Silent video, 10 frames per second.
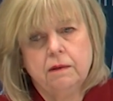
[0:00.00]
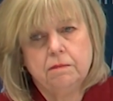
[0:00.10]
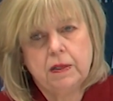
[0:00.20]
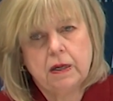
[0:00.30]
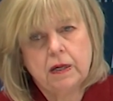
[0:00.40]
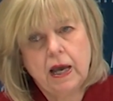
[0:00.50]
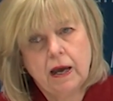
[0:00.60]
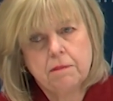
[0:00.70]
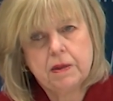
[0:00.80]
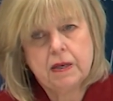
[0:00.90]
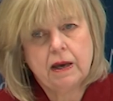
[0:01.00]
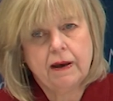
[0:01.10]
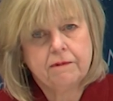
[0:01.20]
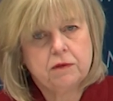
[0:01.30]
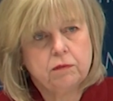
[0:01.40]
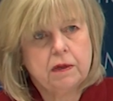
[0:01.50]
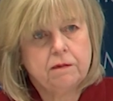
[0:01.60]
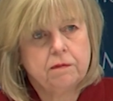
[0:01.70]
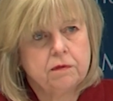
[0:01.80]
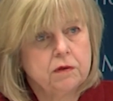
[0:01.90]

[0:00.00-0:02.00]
be unhappy after we've